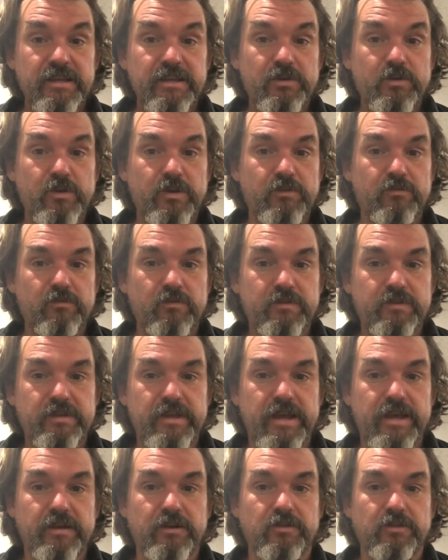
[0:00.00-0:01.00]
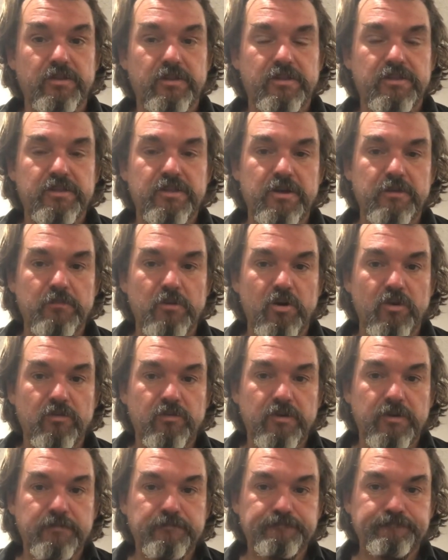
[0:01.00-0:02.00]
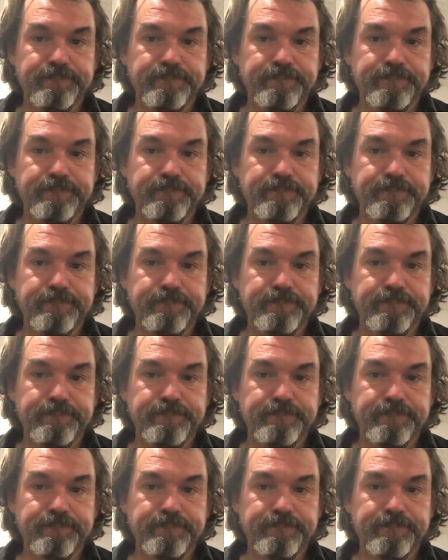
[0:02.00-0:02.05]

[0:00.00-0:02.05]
You can dangle the thumb over.